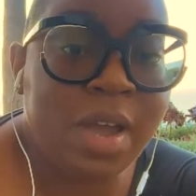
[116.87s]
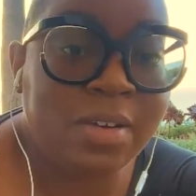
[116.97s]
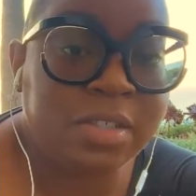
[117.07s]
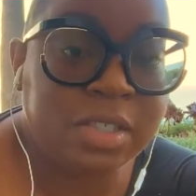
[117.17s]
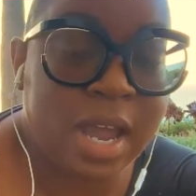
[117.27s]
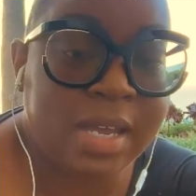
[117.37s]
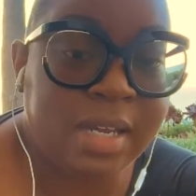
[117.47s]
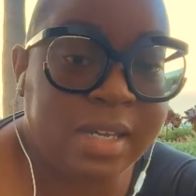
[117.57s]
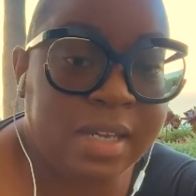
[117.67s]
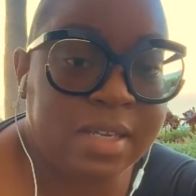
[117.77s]

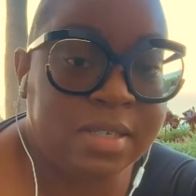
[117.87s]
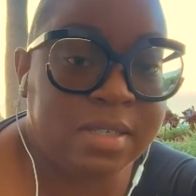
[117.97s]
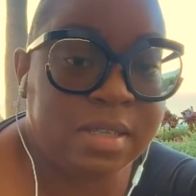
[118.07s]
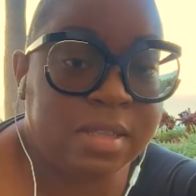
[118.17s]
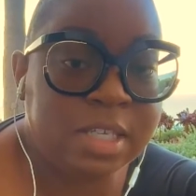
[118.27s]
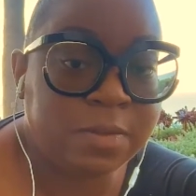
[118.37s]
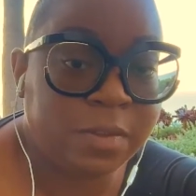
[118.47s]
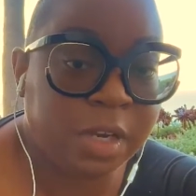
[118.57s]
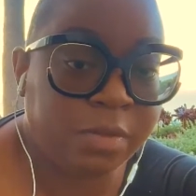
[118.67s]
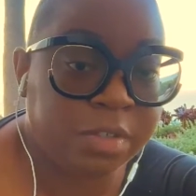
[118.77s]
outshining is this
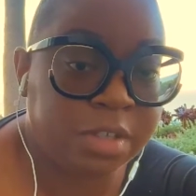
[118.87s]
fear